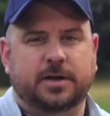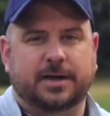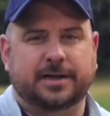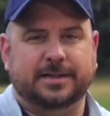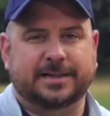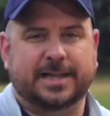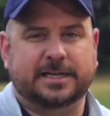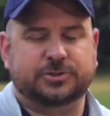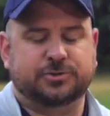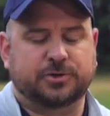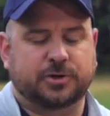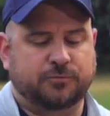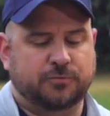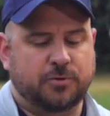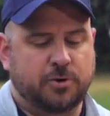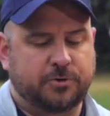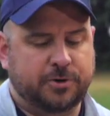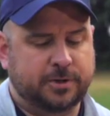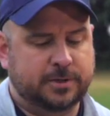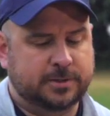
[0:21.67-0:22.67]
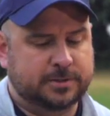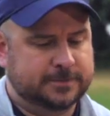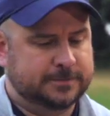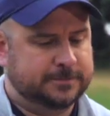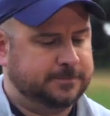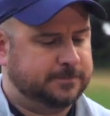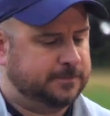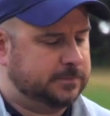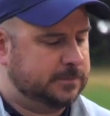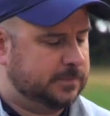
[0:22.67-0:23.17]
electric rotor.
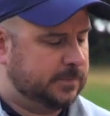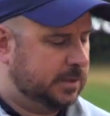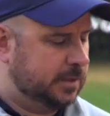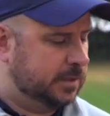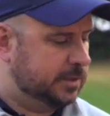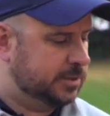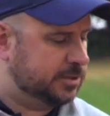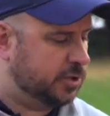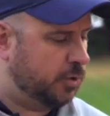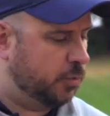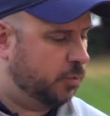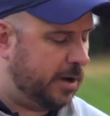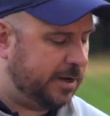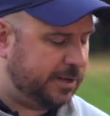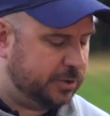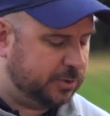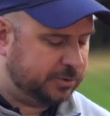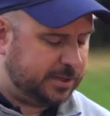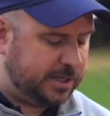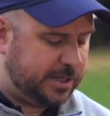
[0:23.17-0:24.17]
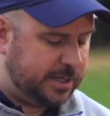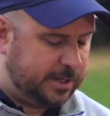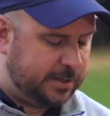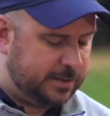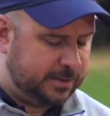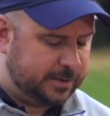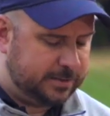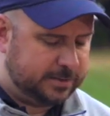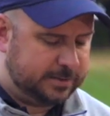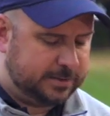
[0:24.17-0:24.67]
So what you'll need
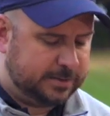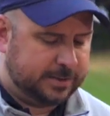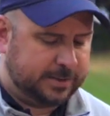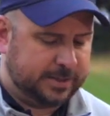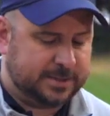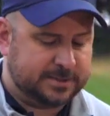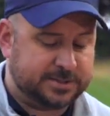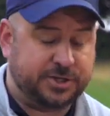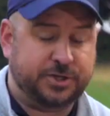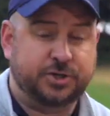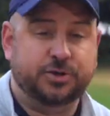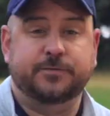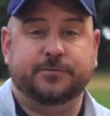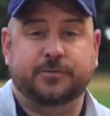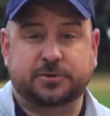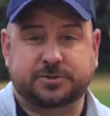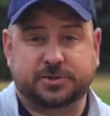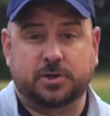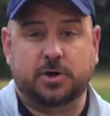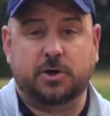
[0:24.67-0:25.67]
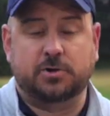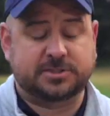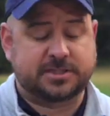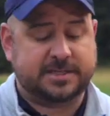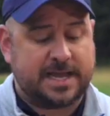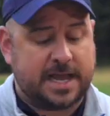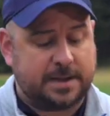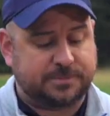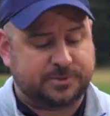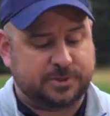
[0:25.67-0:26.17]
is a universal hose
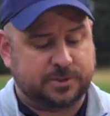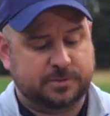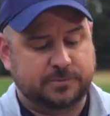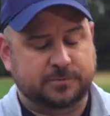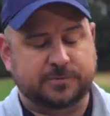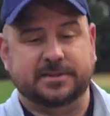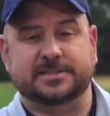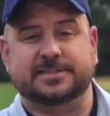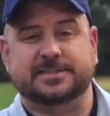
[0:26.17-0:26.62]
adapter with a